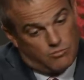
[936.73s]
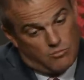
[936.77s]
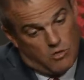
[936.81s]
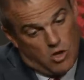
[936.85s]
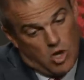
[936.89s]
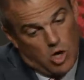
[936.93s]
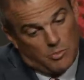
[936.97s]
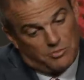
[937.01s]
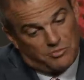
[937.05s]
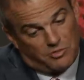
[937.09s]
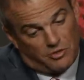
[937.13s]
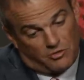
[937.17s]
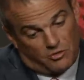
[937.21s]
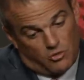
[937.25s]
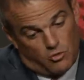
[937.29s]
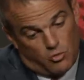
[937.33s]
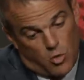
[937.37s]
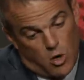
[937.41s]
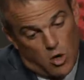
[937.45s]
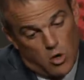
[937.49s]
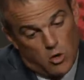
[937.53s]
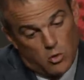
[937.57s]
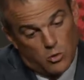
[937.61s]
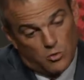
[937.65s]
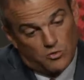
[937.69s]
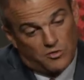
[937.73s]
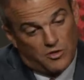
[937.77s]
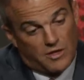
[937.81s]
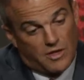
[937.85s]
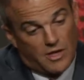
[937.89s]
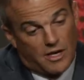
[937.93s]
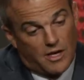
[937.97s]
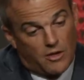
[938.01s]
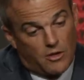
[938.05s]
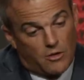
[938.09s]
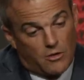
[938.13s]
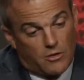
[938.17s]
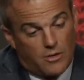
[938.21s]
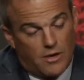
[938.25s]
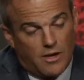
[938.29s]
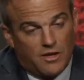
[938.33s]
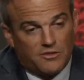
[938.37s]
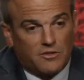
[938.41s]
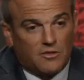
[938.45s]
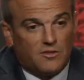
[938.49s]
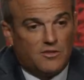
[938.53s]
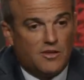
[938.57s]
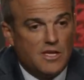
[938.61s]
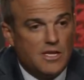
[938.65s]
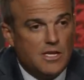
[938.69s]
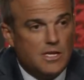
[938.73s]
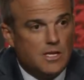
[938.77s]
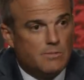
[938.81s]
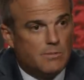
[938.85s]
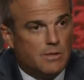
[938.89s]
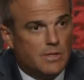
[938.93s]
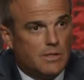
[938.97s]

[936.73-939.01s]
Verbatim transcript: helps us grow together as a team.